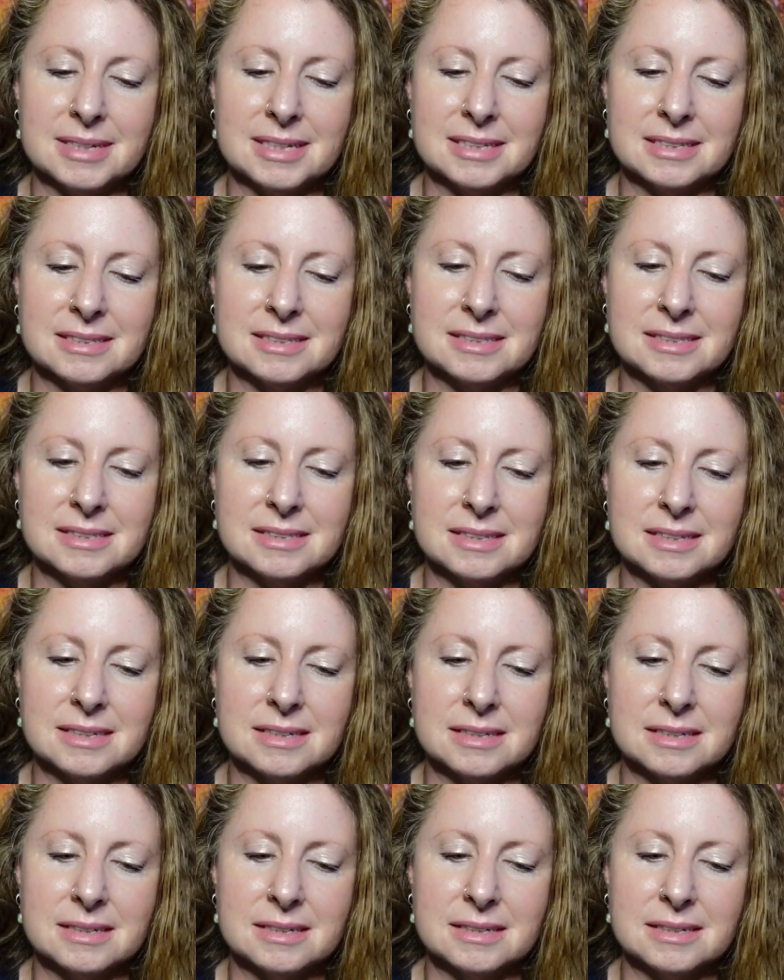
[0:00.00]
It's,
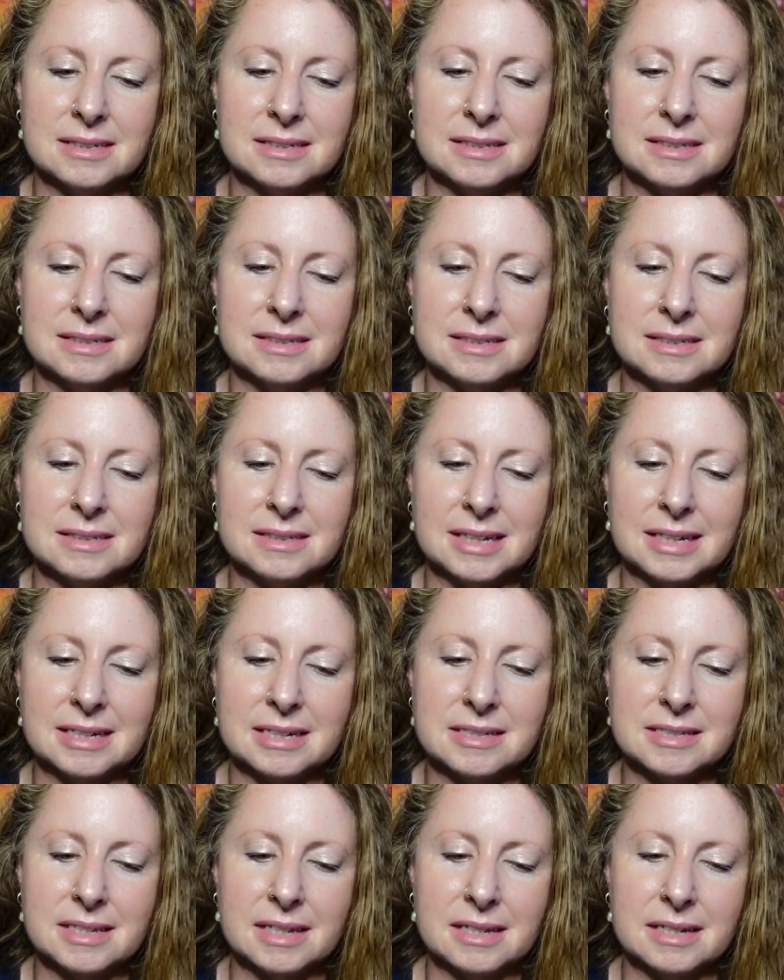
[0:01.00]

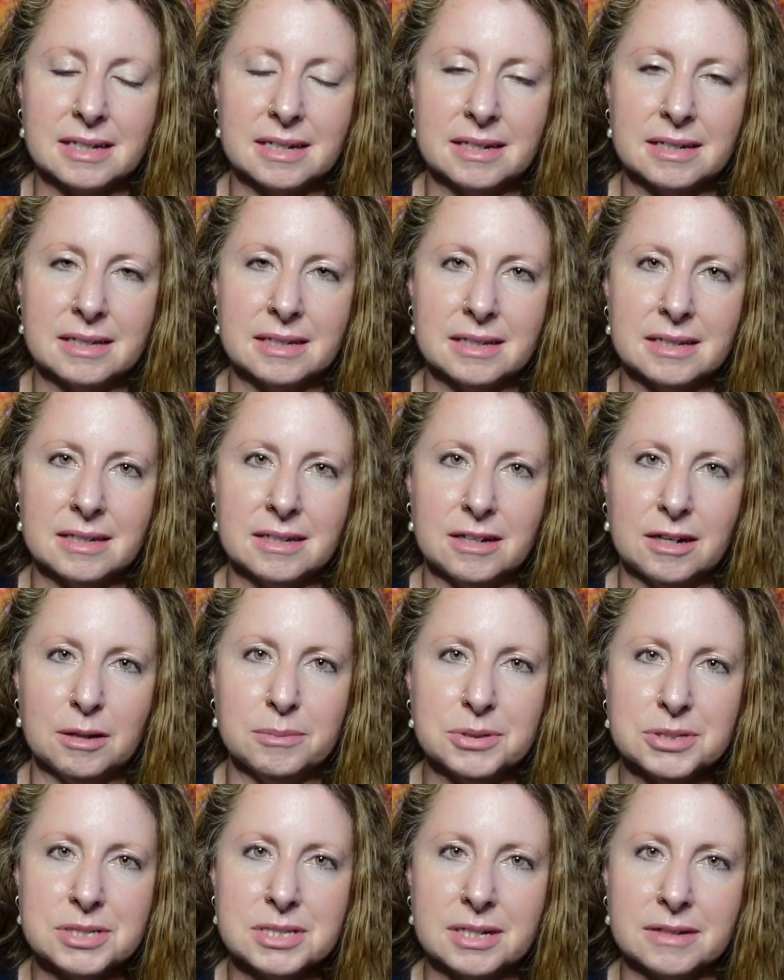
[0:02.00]
like I said,
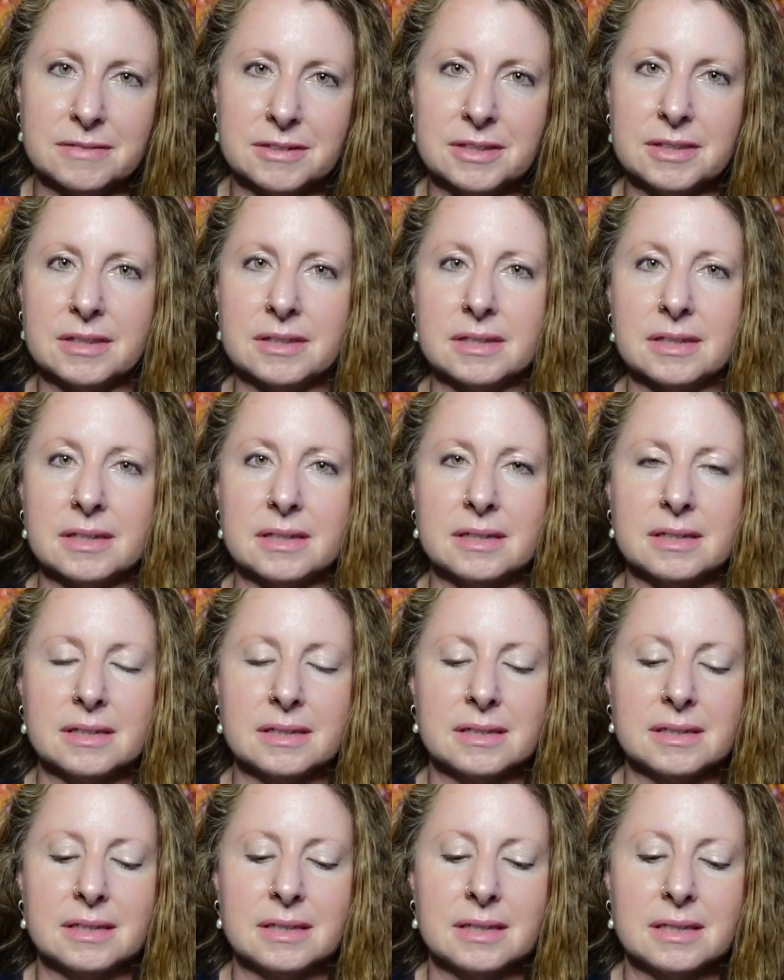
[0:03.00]
almost everything
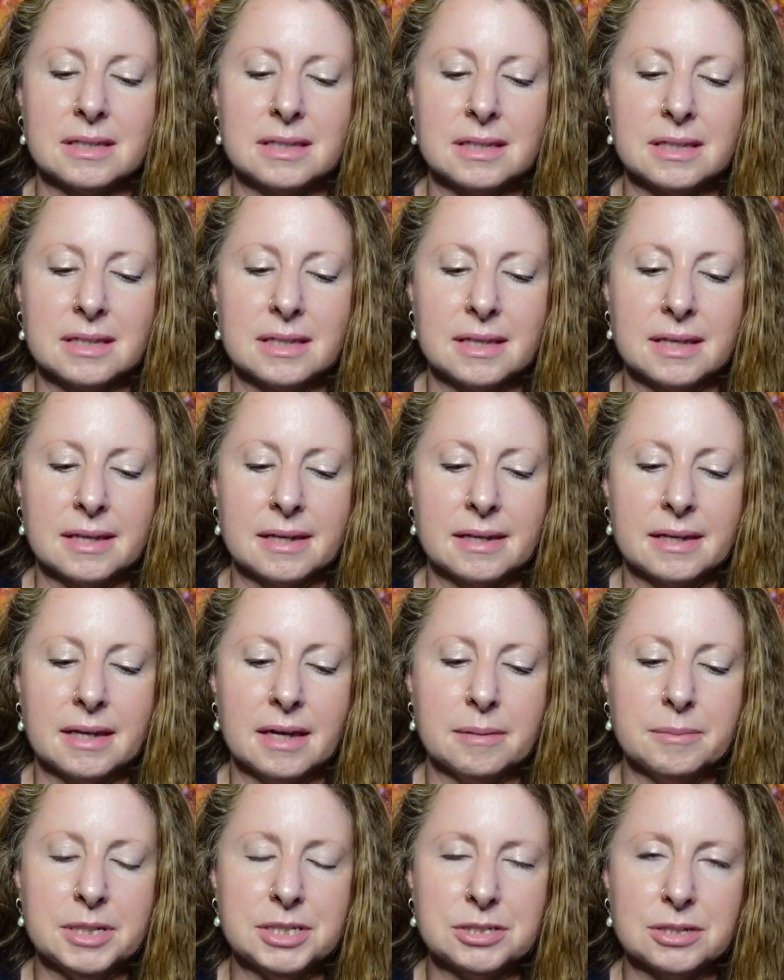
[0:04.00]

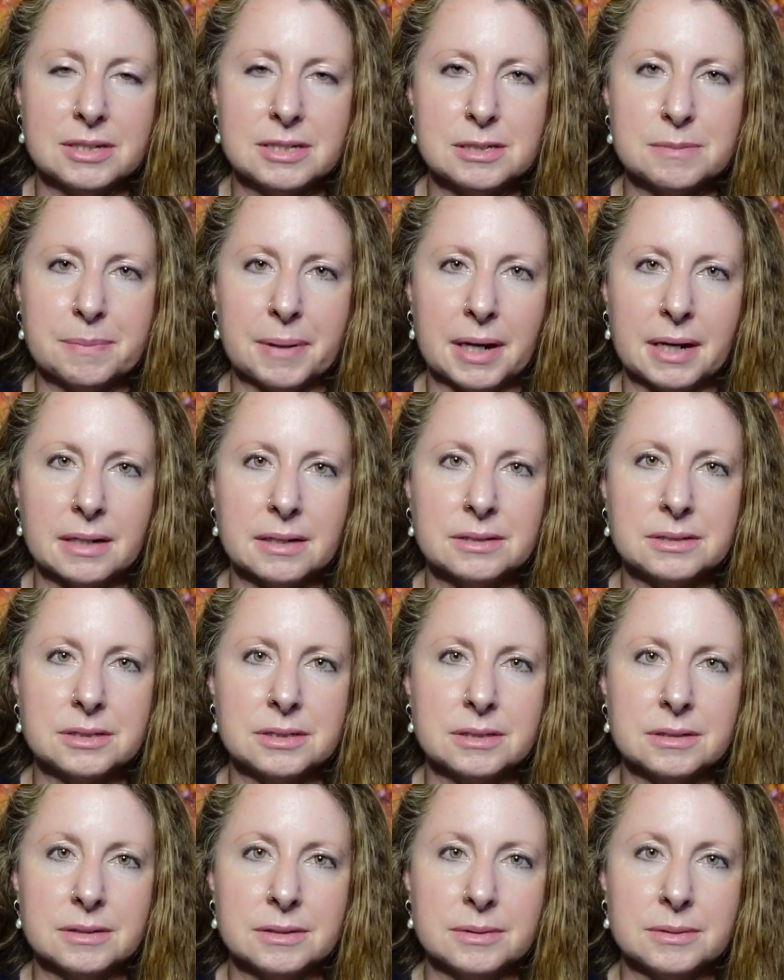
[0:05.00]
can be traced back
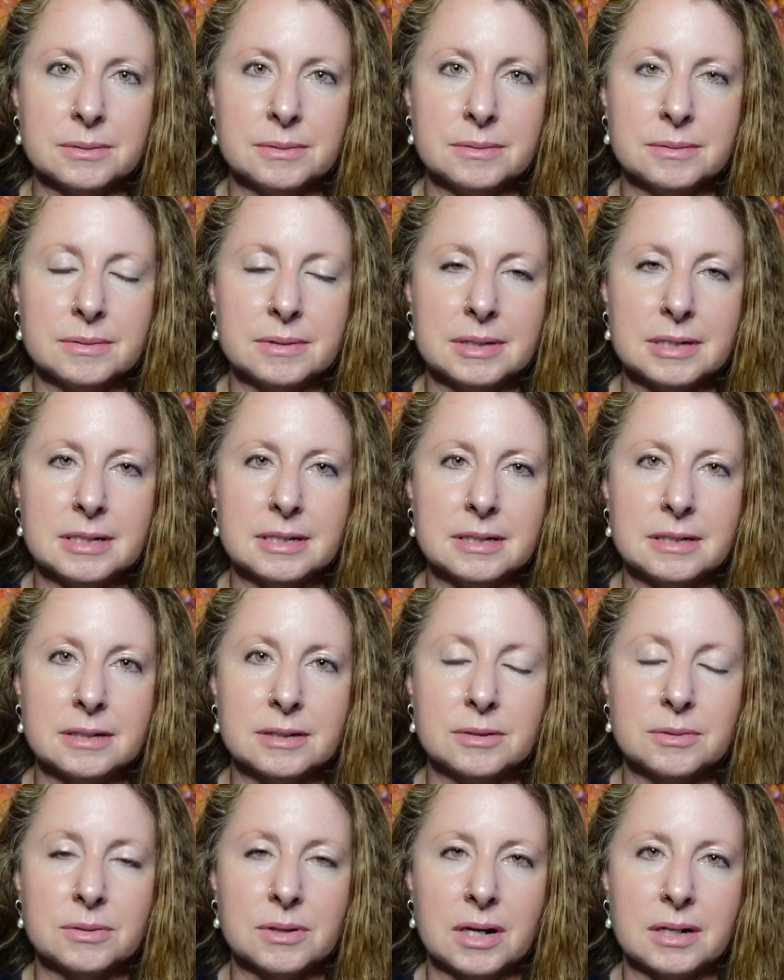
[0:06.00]
to a
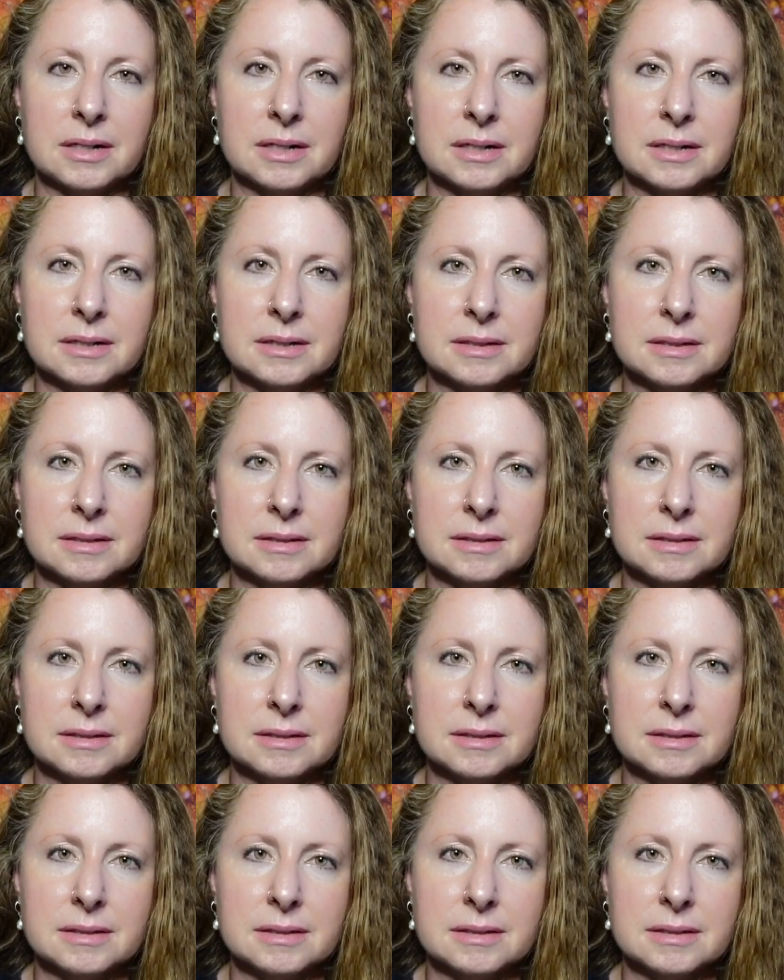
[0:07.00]
chronic